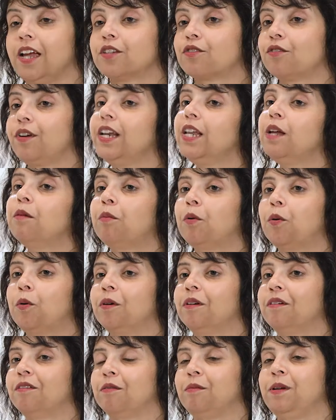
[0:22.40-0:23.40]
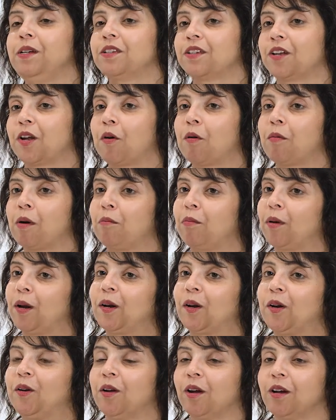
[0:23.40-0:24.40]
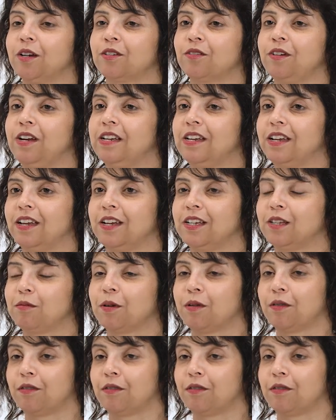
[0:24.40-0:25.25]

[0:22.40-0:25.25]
It's really important for me to know what my blood glucose reading is.